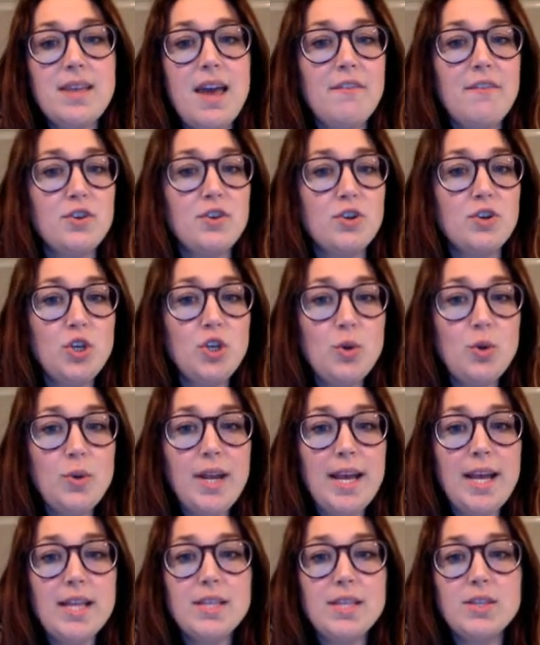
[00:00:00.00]
after
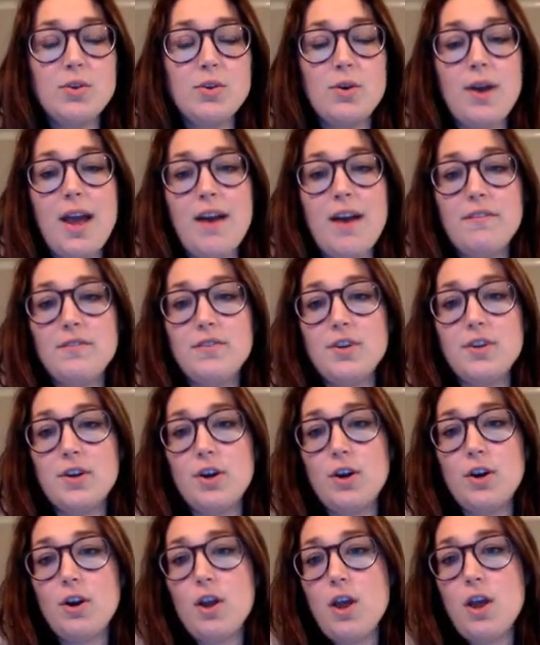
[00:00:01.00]
units or
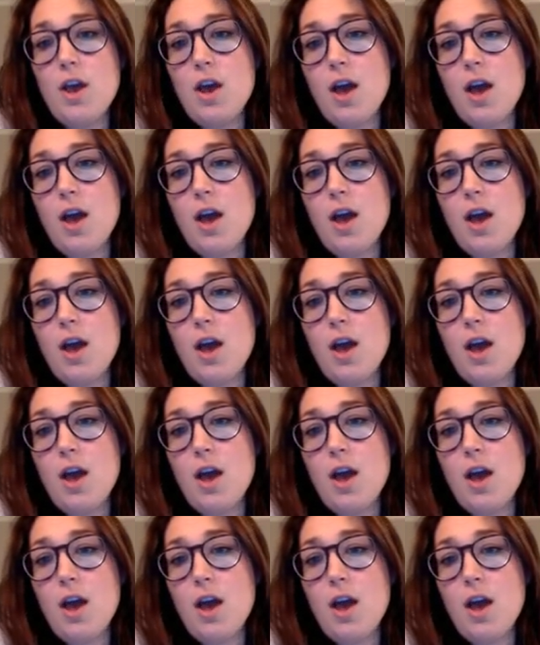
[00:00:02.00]
after